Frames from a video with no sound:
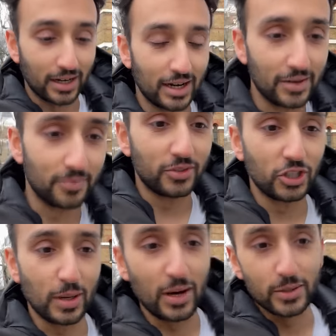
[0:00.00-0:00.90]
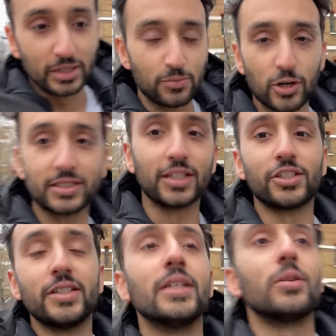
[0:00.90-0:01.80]
2-hour deep work
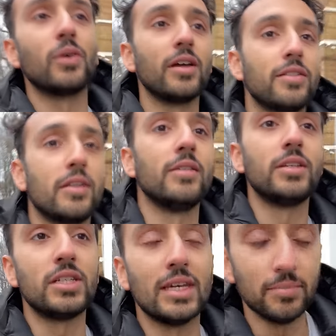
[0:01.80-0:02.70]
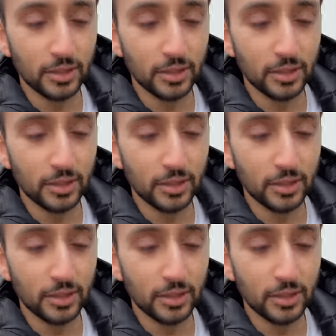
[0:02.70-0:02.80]
session with the team.